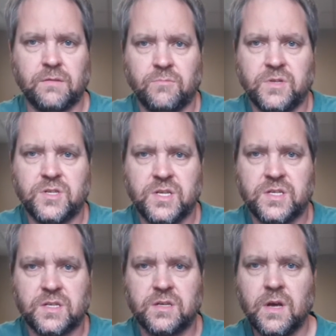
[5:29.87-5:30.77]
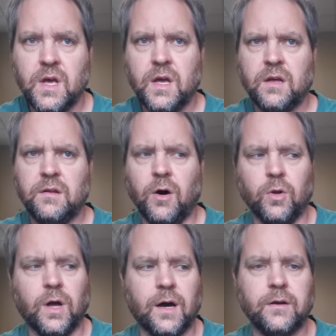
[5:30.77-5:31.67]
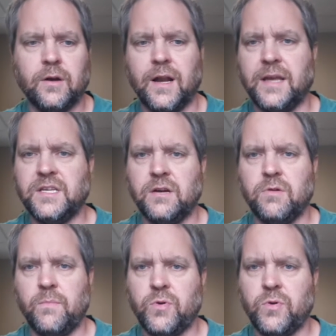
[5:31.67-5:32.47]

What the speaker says: And with Jesus no longer an itinerant